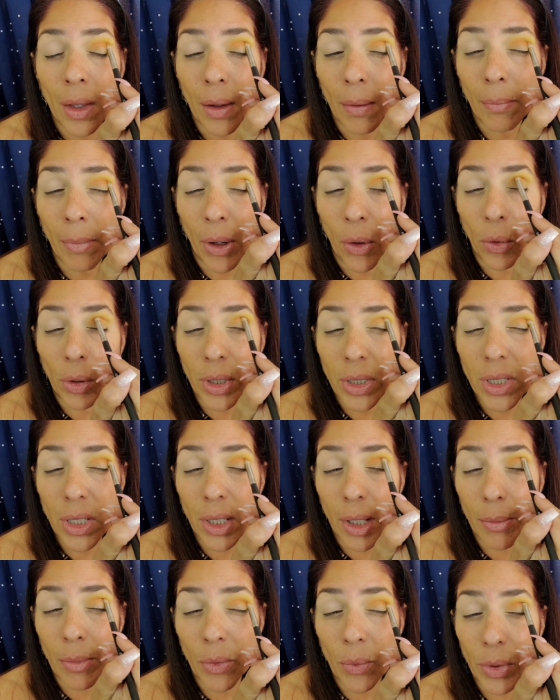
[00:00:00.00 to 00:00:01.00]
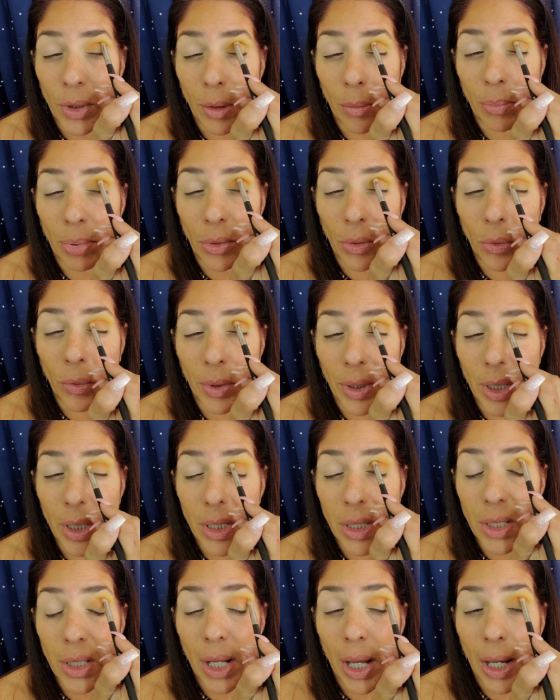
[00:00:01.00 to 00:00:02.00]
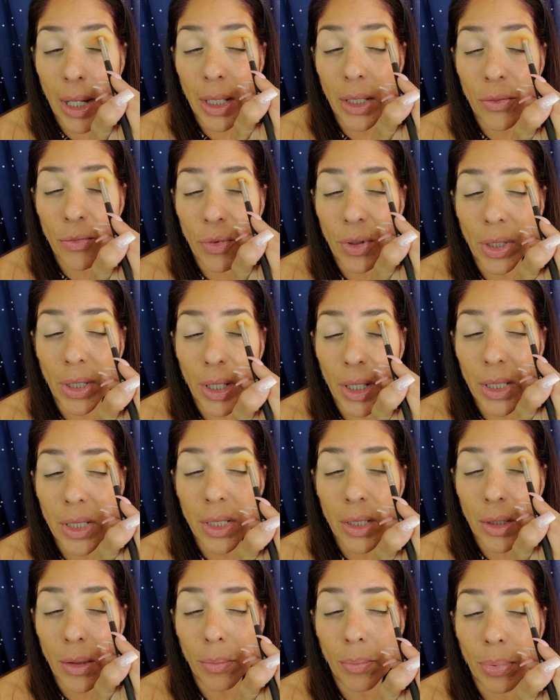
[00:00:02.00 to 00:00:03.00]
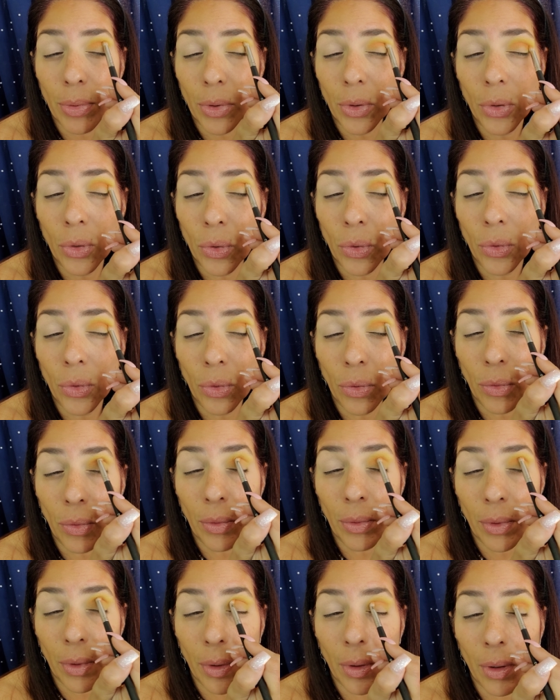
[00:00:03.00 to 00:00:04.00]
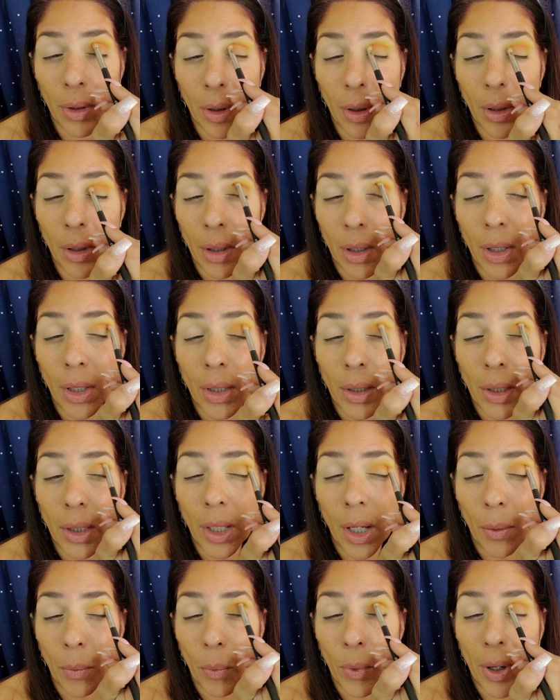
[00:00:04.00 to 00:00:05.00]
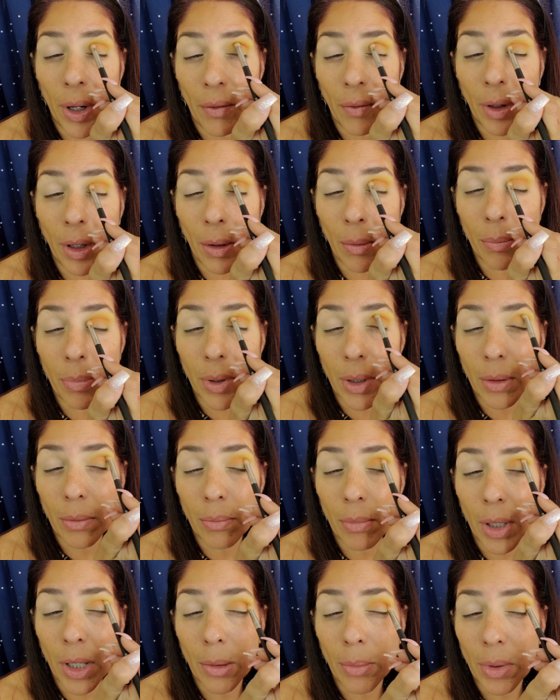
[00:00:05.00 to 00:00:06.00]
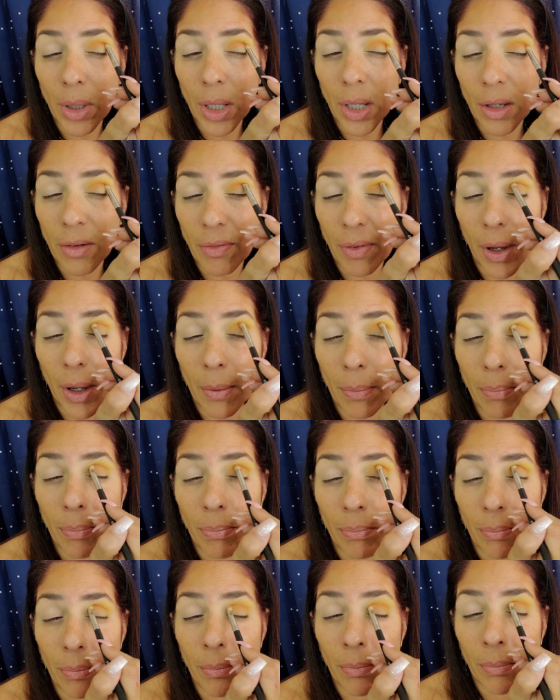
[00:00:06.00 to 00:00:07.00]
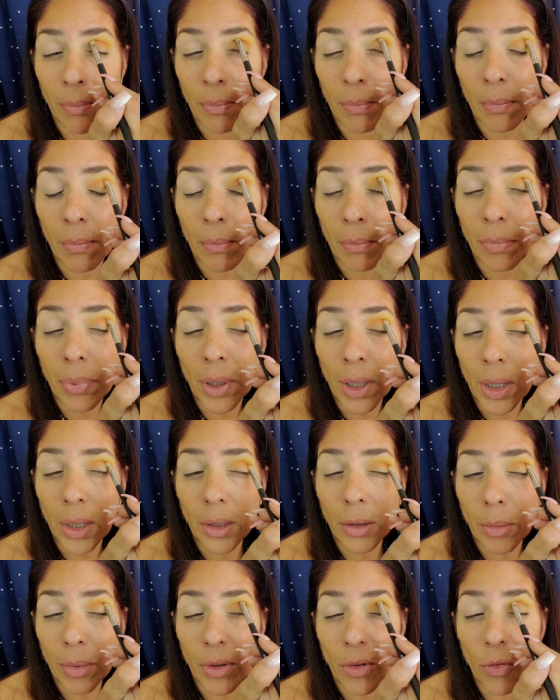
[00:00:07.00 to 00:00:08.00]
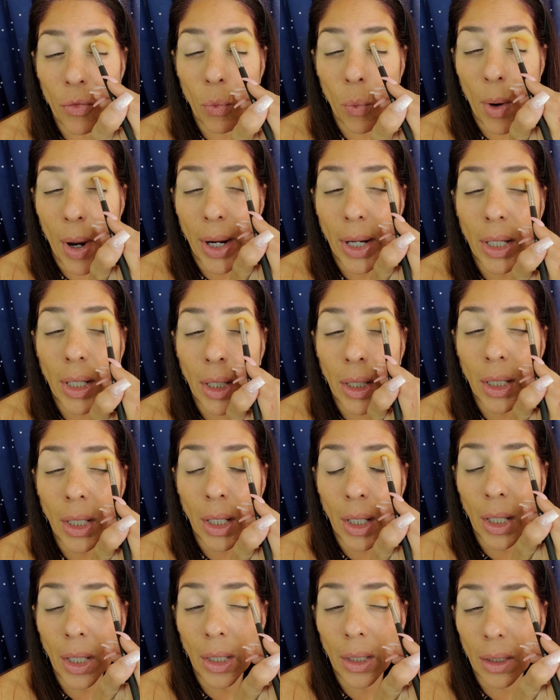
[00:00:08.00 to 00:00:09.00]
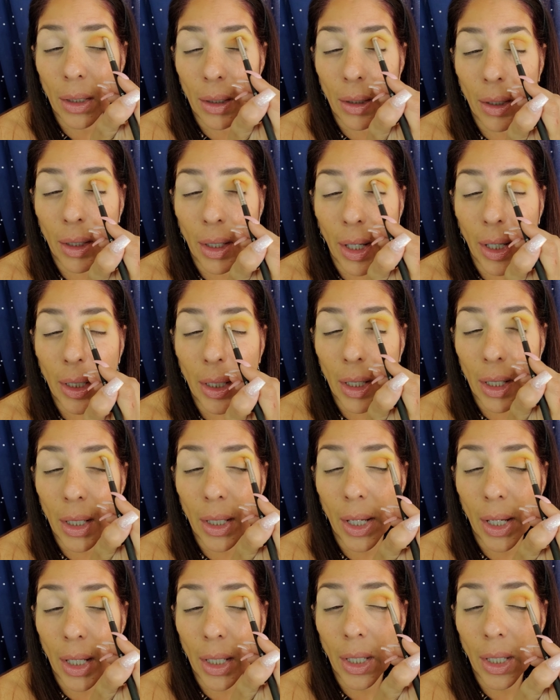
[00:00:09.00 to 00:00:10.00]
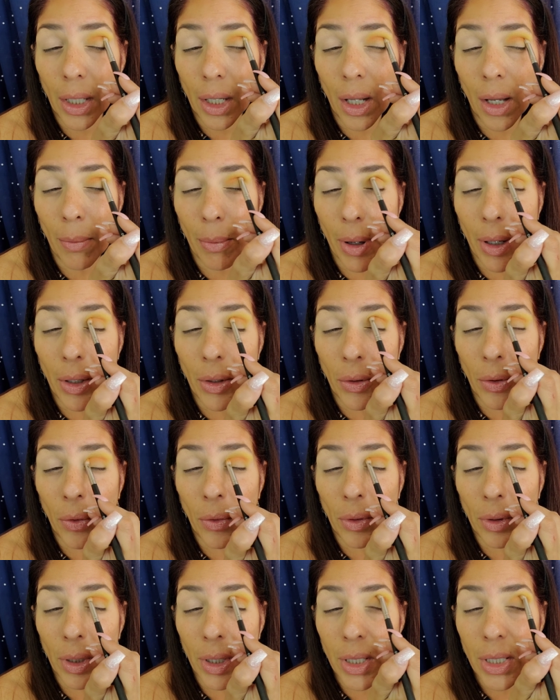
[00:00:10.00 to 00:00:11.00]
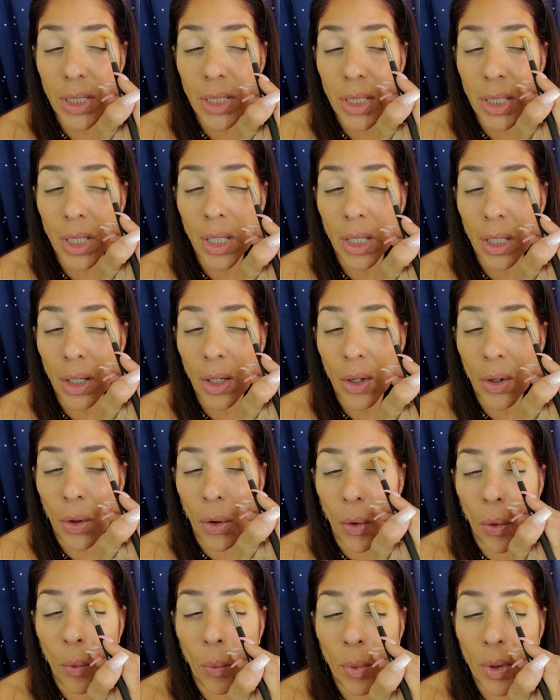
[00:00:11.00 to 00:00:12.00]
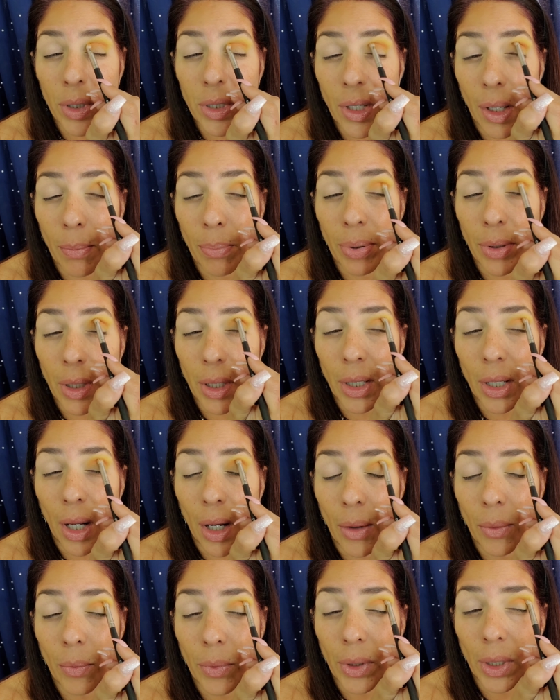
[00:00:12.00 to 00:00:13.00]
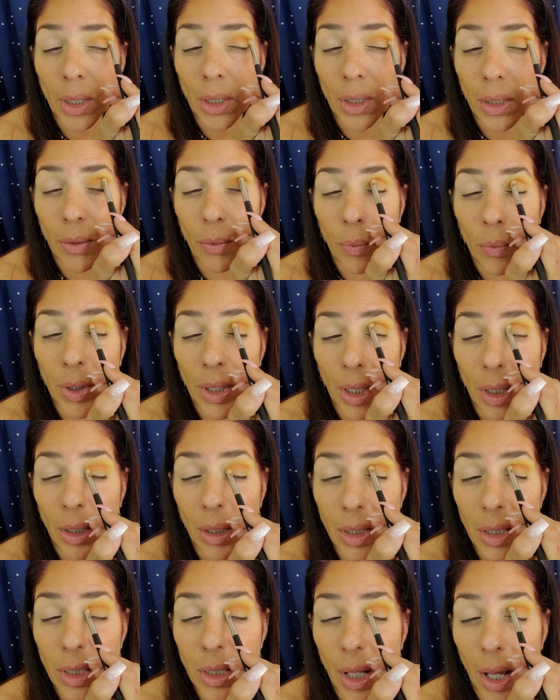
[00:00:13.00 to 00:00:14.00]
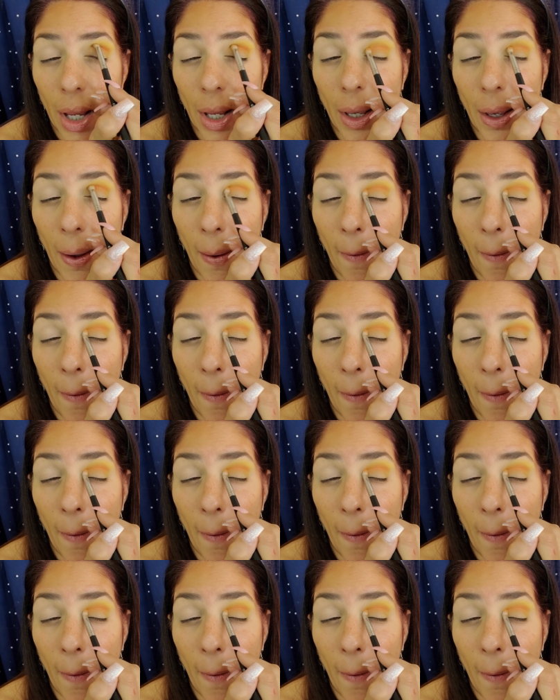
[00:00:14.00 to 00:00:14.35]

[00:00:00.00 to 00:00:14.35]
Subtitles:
My only dilemma with the blue is that it really isn't the blue that I'm wearing, but maybe if I put a little bit of white in it and kind of lighten it up, I don't know. Let's see once I put it on what it looks like.